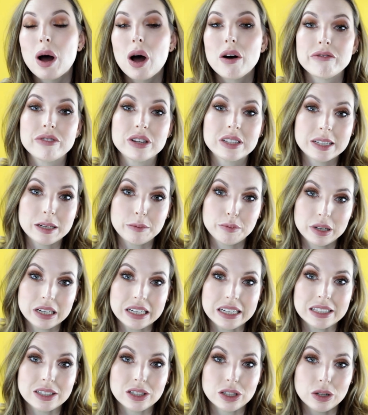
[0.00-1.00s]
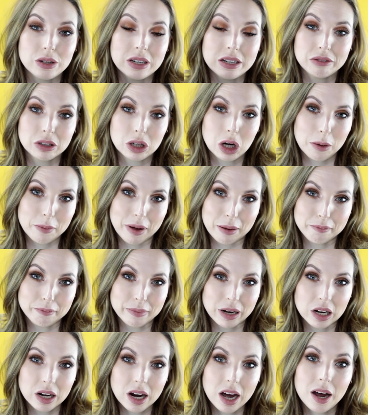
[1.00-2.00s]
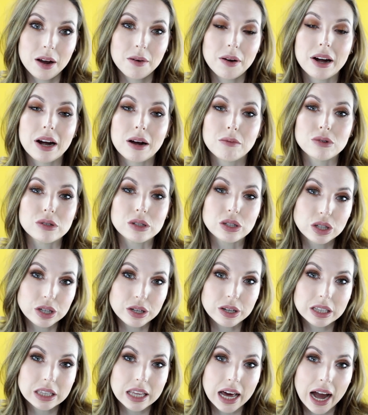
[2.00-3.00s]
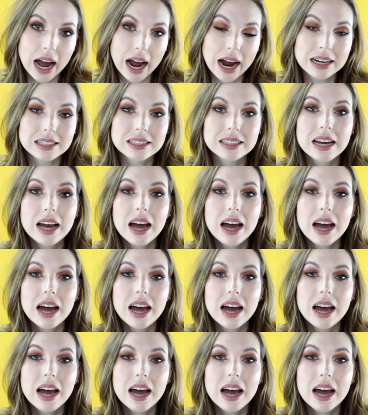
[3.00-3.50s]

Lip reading: obviously please do leave a comment below and I will do that.